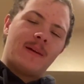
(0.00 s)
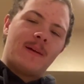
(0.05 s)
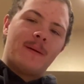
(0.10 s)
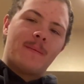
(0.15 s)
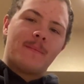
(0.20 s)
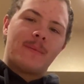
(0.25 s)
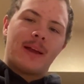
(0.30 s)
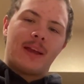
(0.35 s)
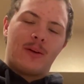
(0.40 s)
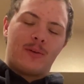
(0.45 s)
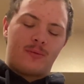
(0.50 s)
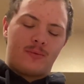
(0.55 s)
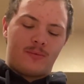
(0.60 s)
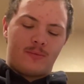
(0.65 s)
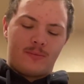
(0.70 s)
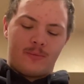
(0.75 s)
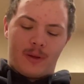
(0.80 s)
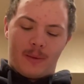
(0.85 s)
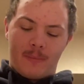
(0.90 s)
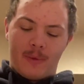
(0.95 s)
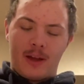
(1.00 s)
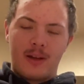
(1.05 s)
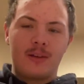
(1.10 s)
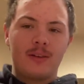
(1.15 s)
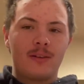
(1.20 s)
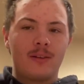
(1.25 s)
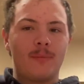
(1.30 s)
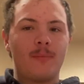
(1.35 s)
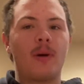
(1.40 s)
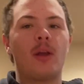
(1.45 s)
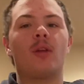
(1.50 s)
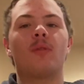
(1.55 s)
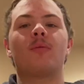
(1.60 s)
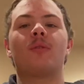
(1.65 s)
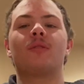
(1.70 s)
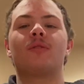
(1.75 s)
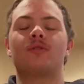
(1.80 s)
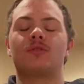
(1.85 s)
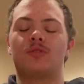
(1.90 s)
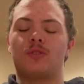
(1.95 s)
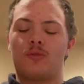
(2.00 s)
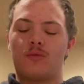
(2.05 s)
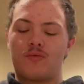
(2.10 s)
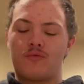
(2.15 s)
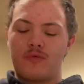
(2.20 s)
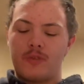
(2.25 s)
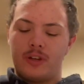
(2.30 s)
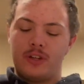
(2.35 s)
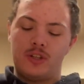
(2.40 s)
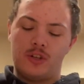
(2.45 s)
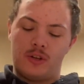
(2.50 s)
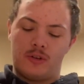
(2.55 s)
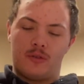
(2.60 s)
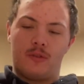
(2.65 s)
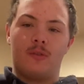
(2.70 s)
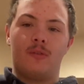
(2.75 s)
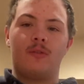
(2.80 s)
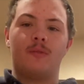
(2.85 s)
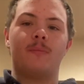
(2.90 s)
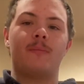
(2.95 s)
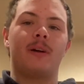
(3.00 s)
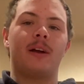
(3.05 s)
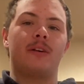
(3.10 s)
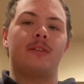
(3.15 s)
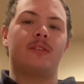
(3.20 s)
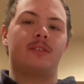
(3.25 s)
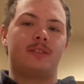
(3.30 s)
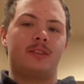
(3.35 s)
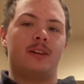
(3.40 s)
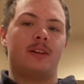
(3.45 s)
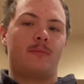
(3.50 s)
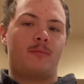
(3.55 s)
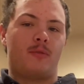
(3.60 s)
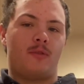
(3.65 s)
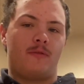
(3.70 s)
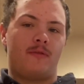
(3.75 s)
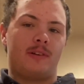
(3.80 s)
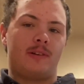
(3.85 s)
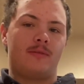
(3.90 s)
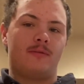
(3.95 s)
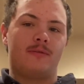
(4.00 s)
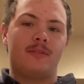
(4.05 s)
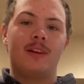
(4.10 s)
my Bakugan Battle Brawlers original Pyrus Deck profile.